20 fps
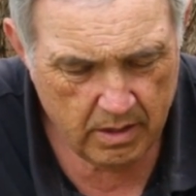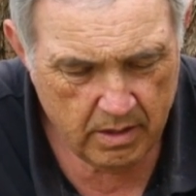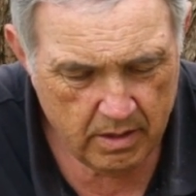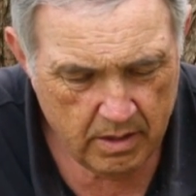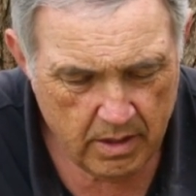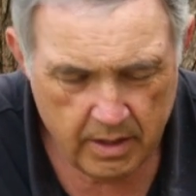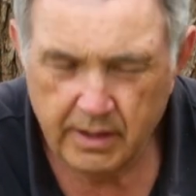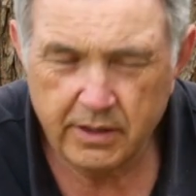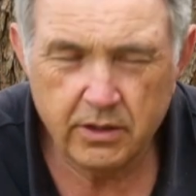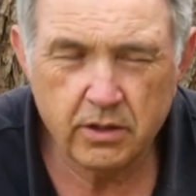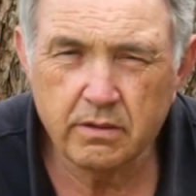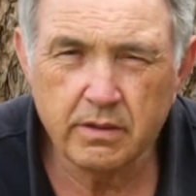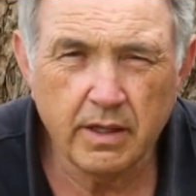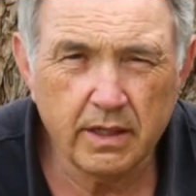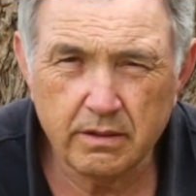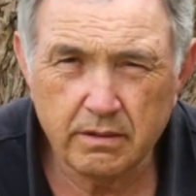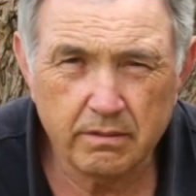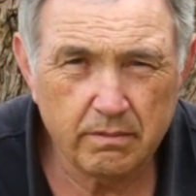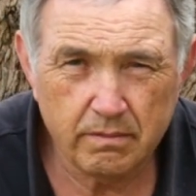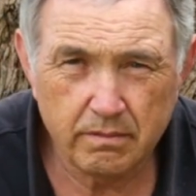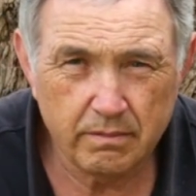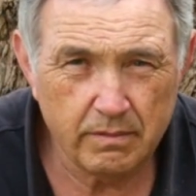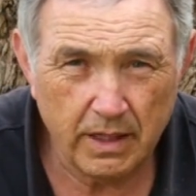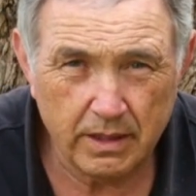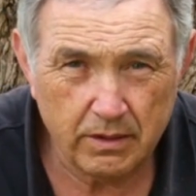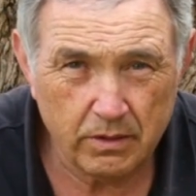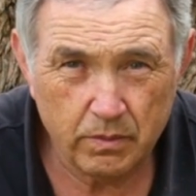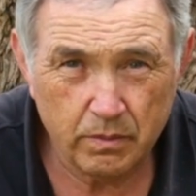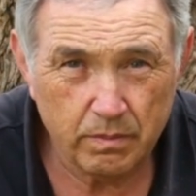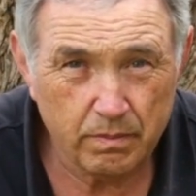and
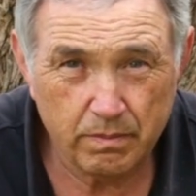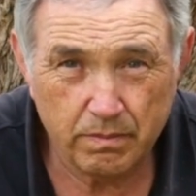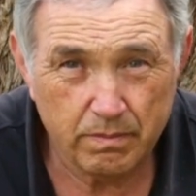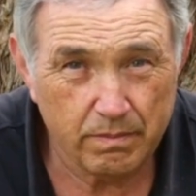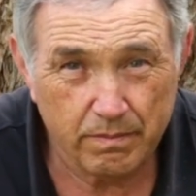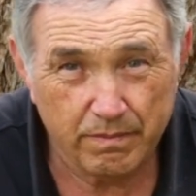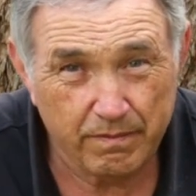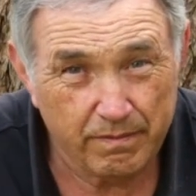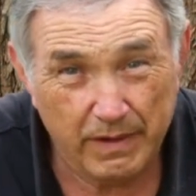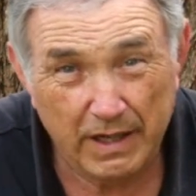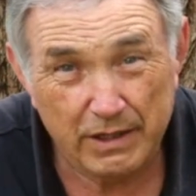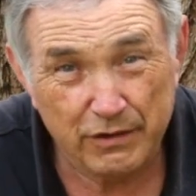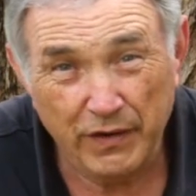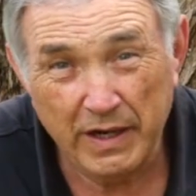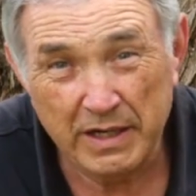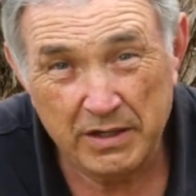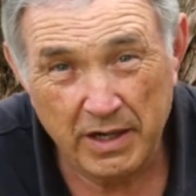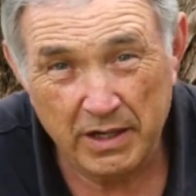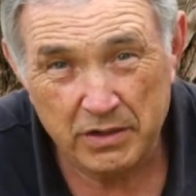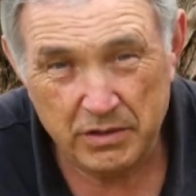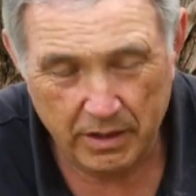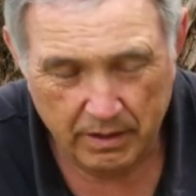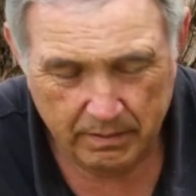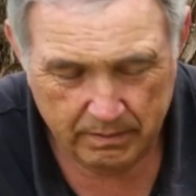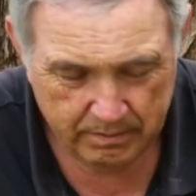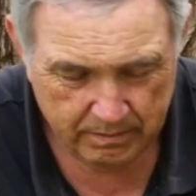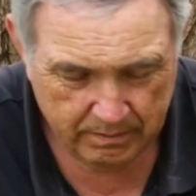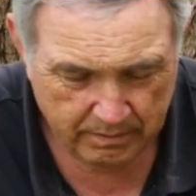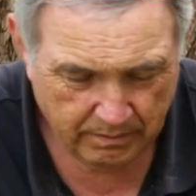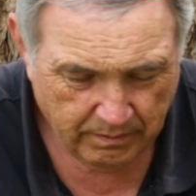that's fantastic.
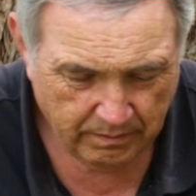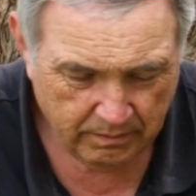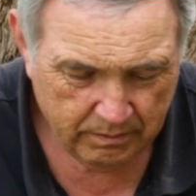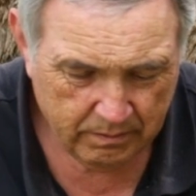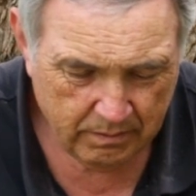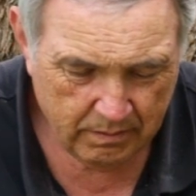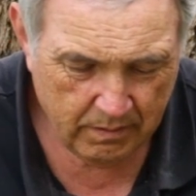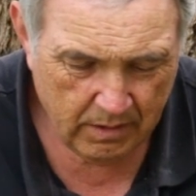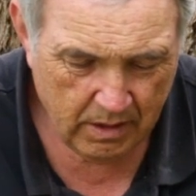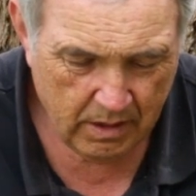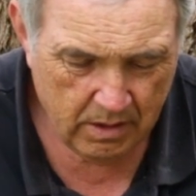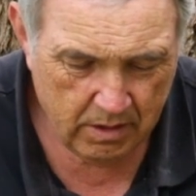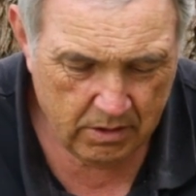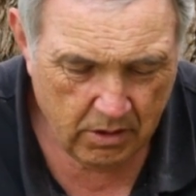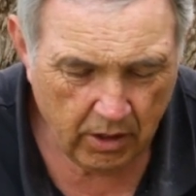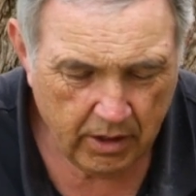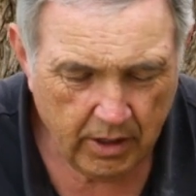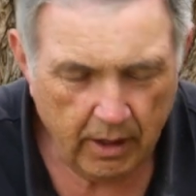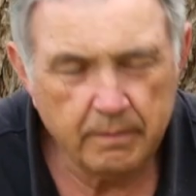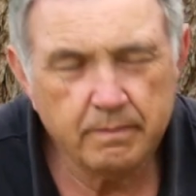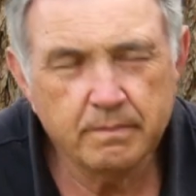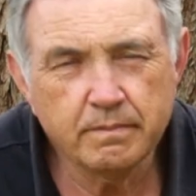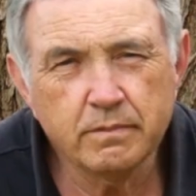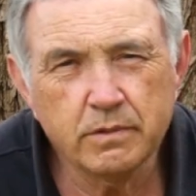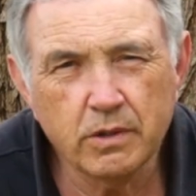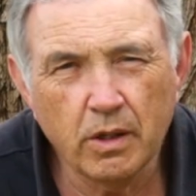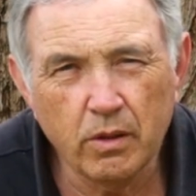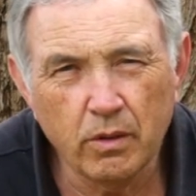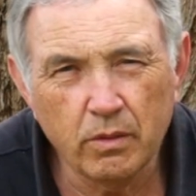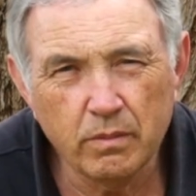Okay,
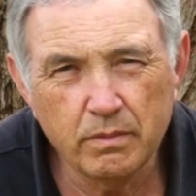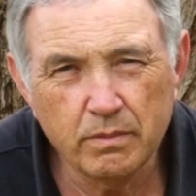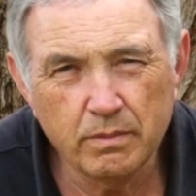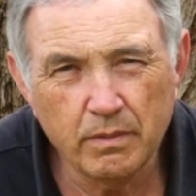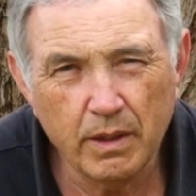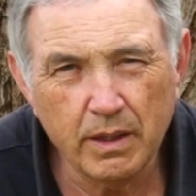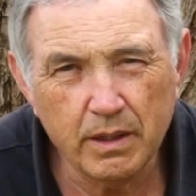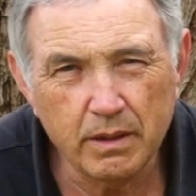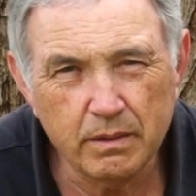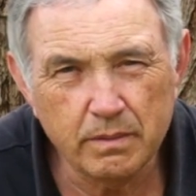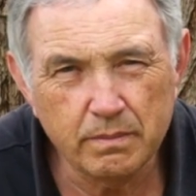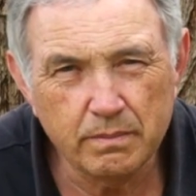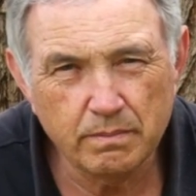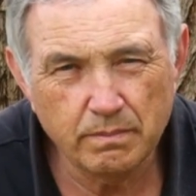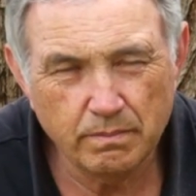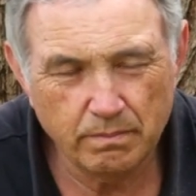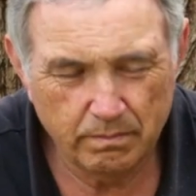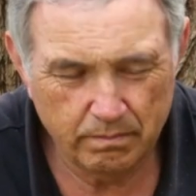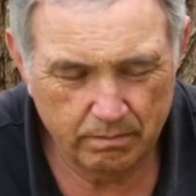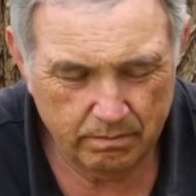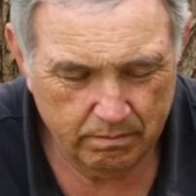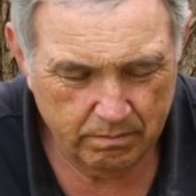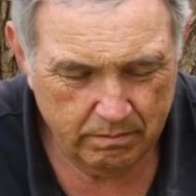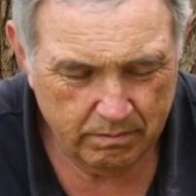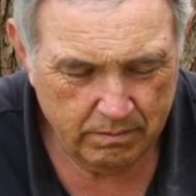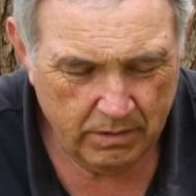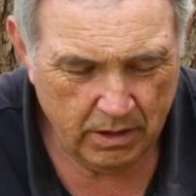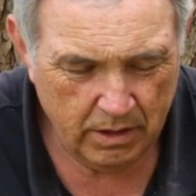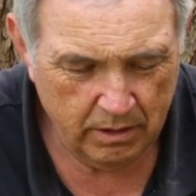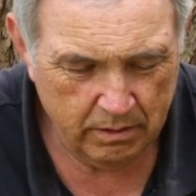so I
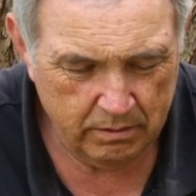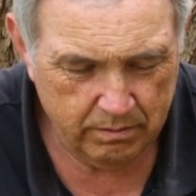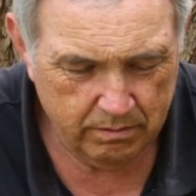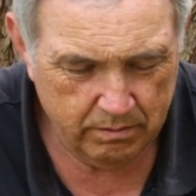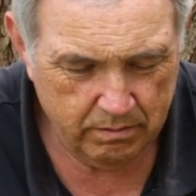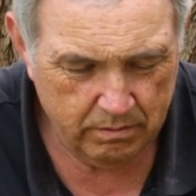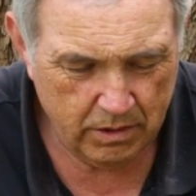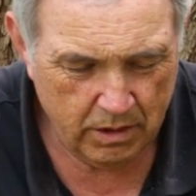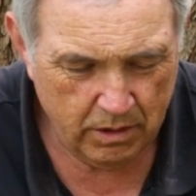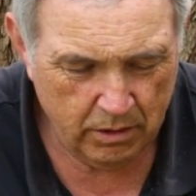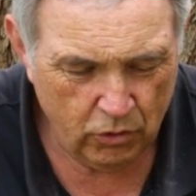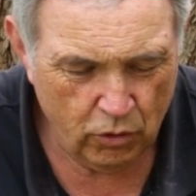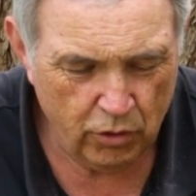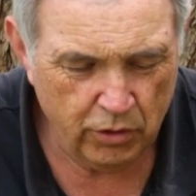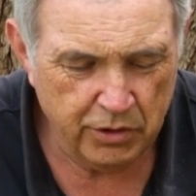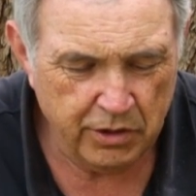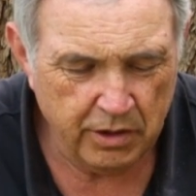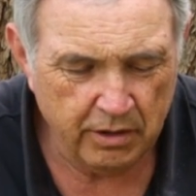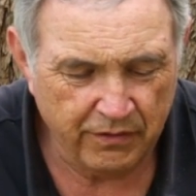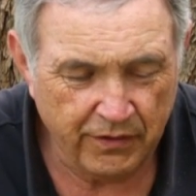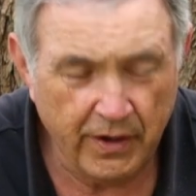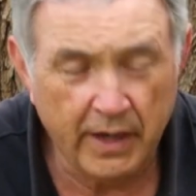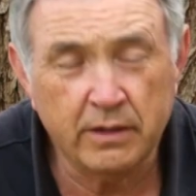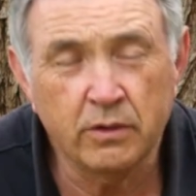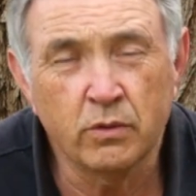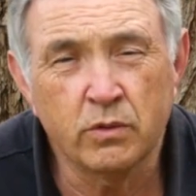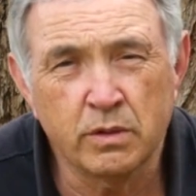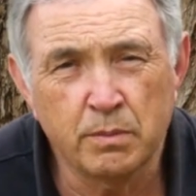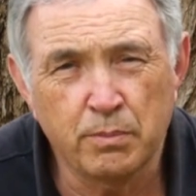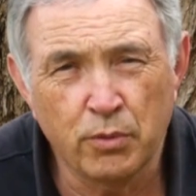alluded to the fact
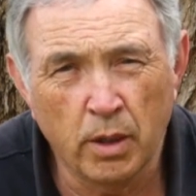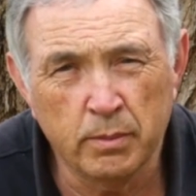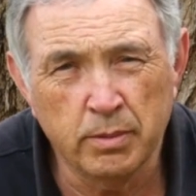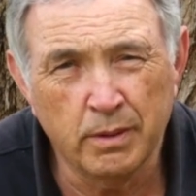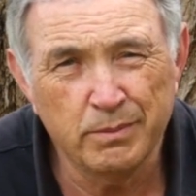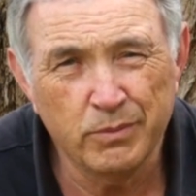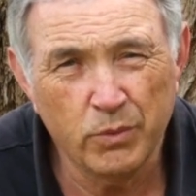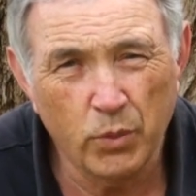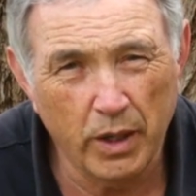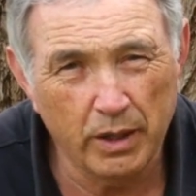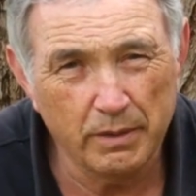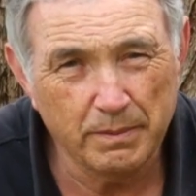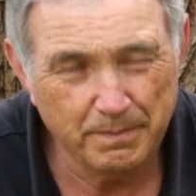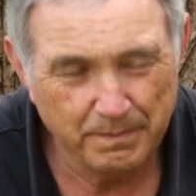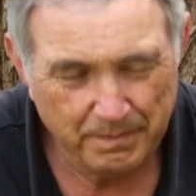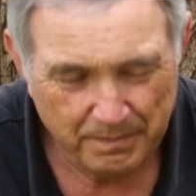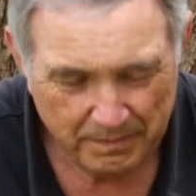there was a problem. Well,